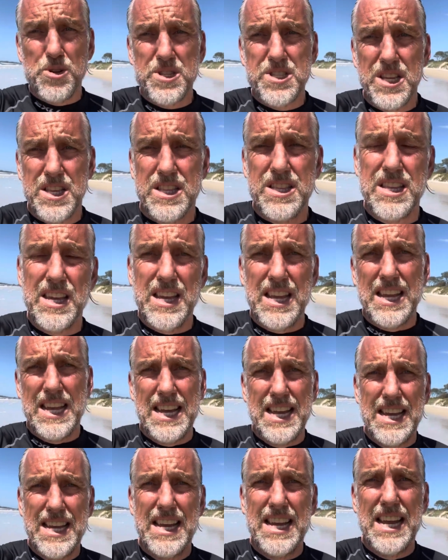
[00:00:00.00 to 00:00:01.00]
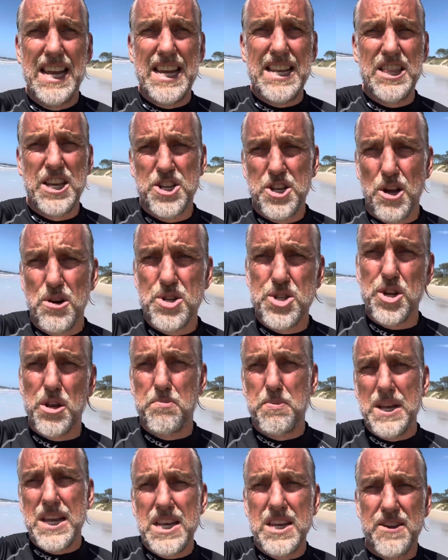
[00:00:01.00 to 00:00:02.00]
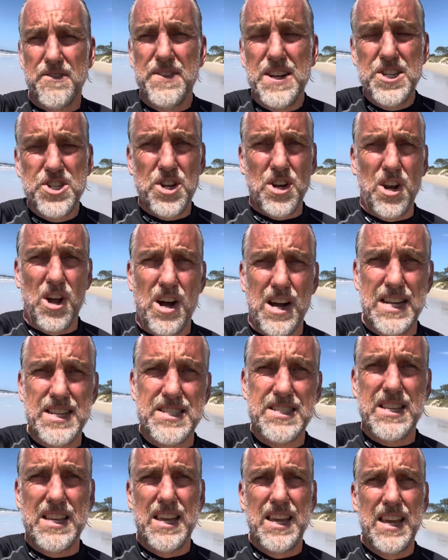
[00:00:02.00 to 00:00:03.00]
The dose should be individualized.